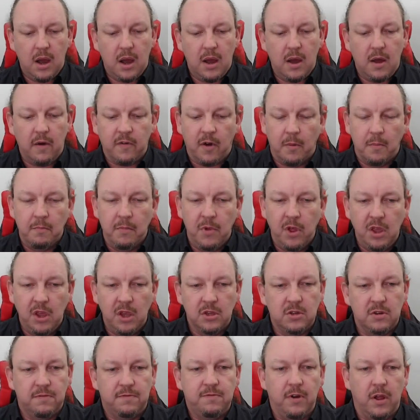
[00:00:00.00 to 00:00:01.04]
I've got
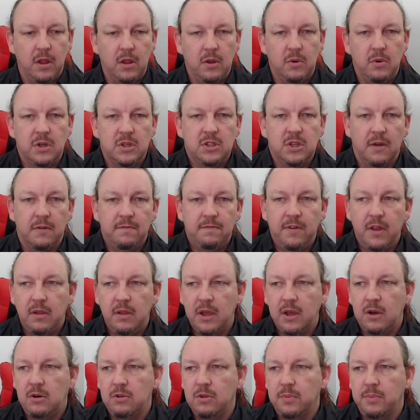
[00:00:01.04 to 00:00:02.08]
millions of followers and I'm
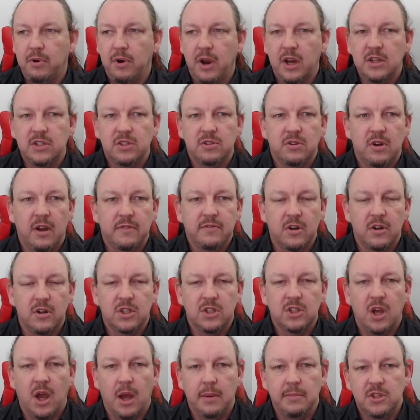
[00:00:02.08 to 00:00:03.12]
feeling all the pressure and I've got
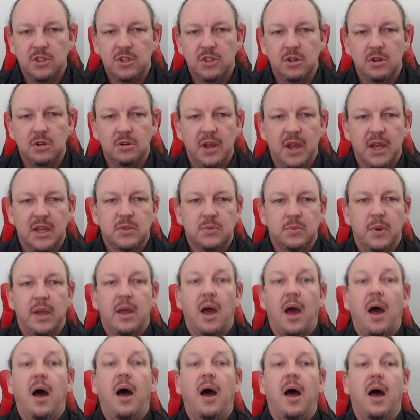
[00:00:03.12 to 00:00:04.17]
assignments due next week,
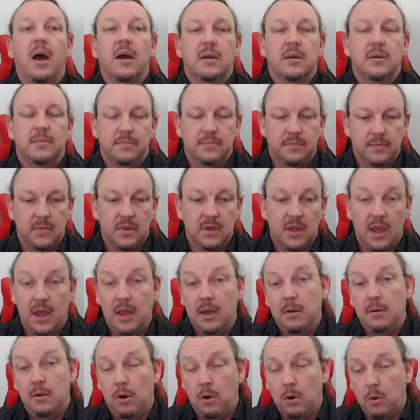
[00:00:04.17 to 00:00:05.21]
arg.
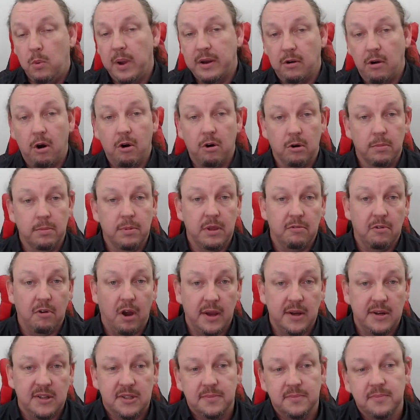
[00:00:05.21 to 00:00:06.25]
It all went horribly
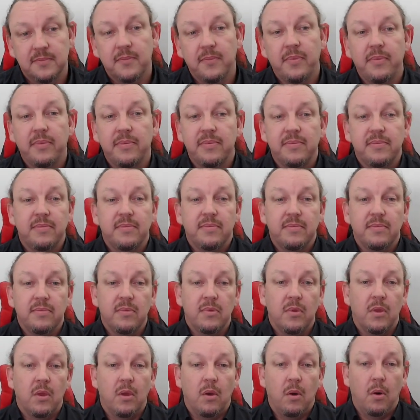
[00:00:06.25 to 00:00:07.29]
right.
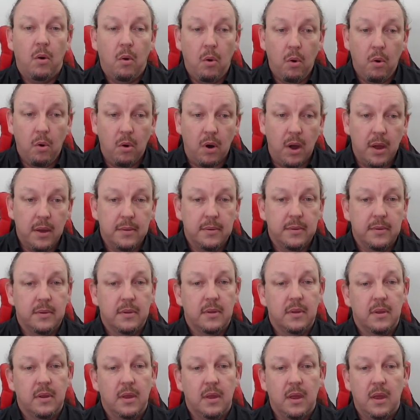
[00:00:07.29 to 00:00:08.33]
Or
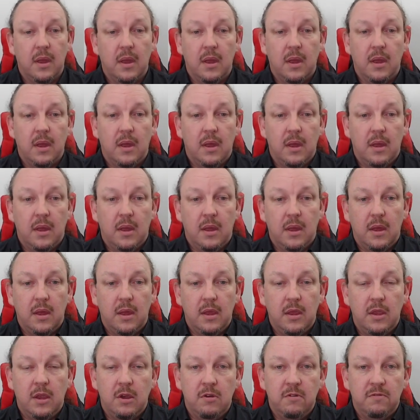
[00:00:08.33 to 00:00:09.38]

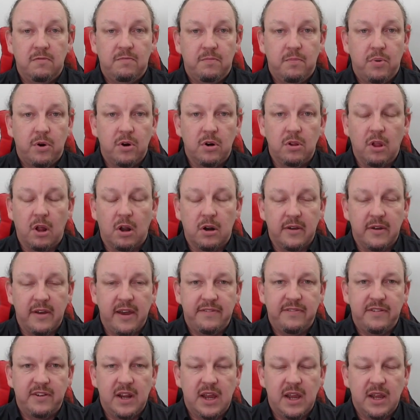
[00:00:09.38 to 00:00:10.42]
you've put a lot of
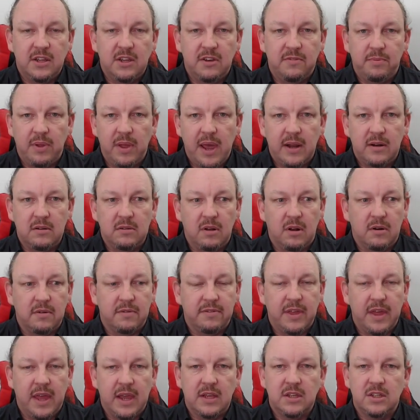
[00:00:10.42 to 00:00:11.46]
effort in, you've planned a lot of
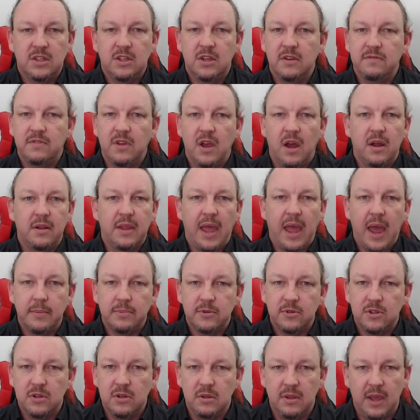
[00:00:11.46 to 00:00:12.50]
things, you've done
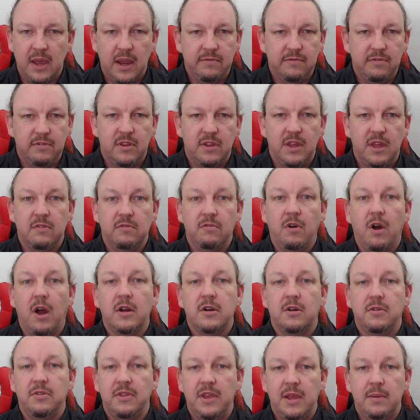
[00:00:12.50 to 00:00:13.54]
absolutely everything
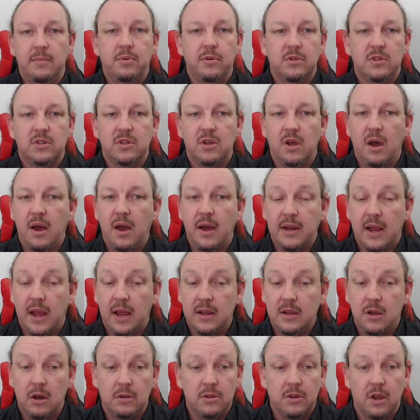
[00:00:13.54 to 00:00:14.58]
right on the input side
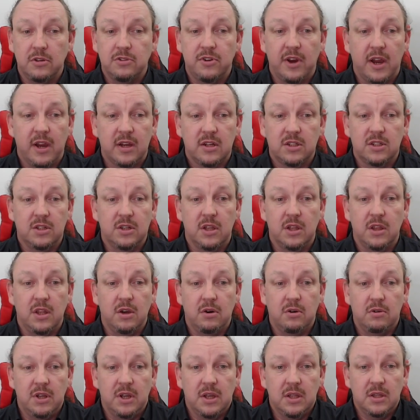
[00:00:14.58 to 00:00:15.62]
and got no traction in the
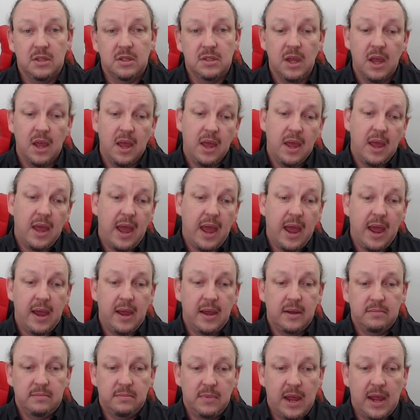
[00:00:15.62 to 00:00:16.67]
audience
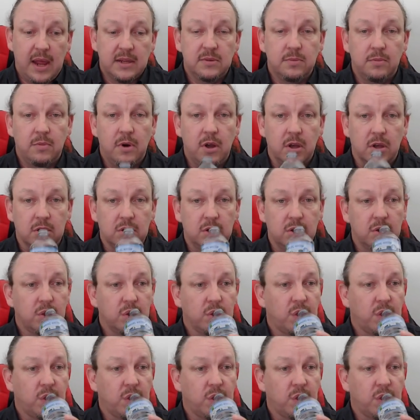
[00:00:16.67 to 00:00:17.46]
and it hasn't worked.